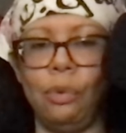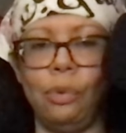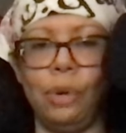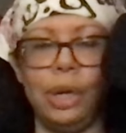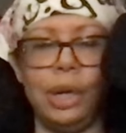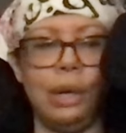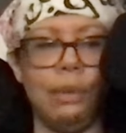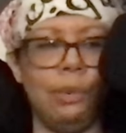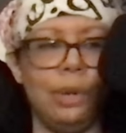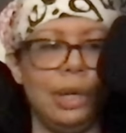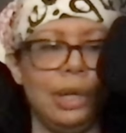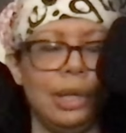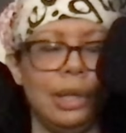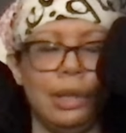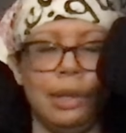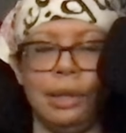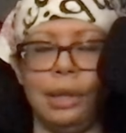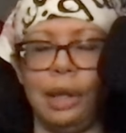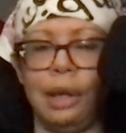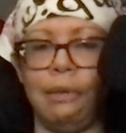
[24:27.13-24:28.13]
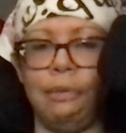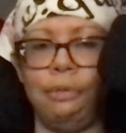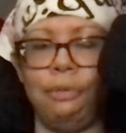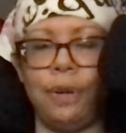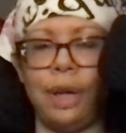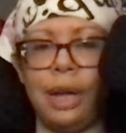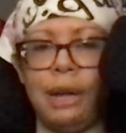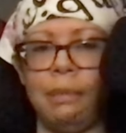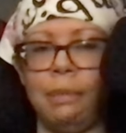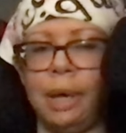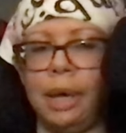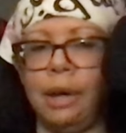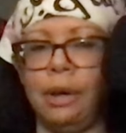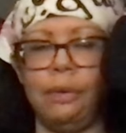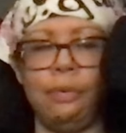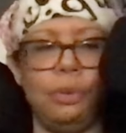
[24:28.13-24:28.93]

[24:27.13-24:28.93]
We love fan mail.